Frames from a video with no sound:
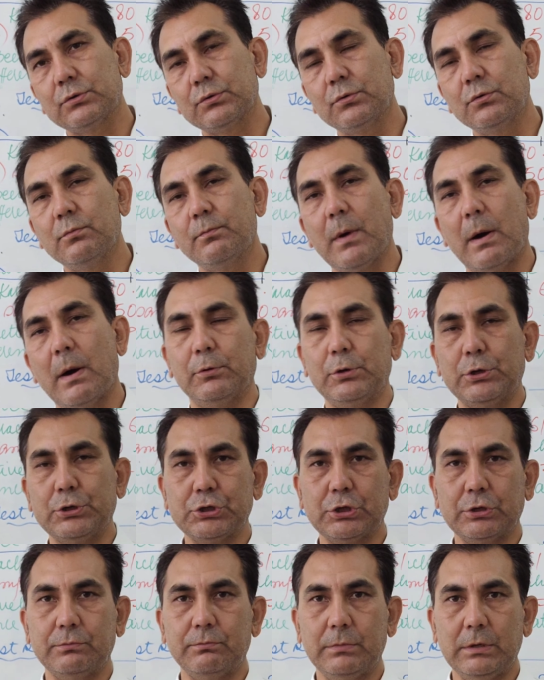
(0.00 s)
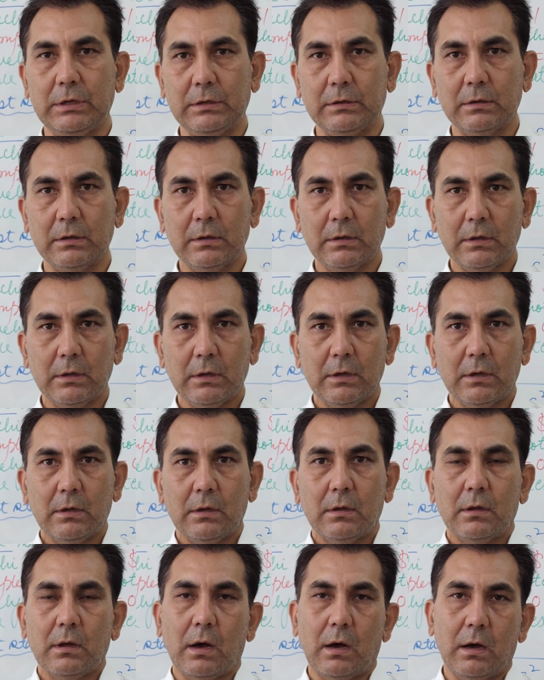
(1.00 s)
two population mean.
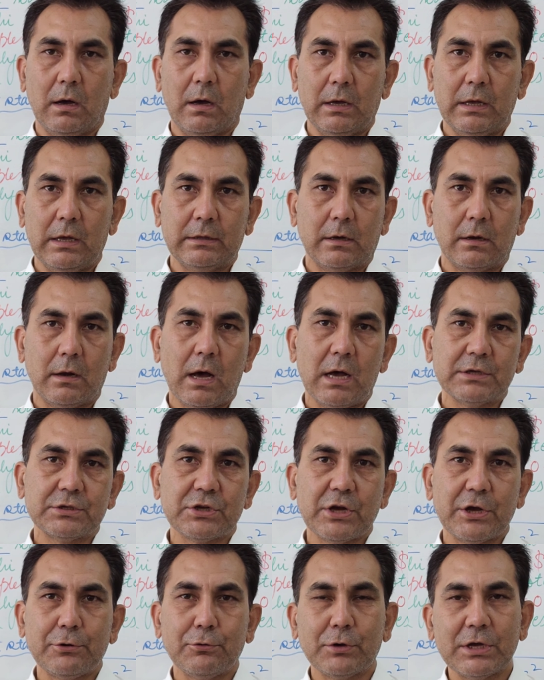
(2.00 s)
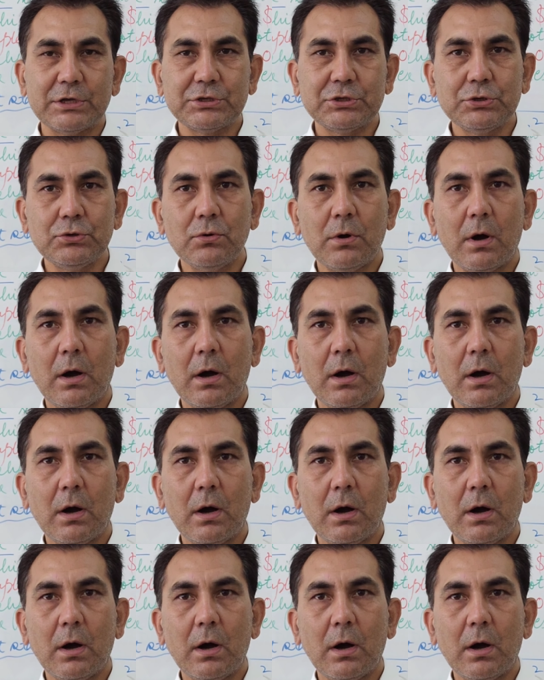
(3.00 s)
And the last, I request you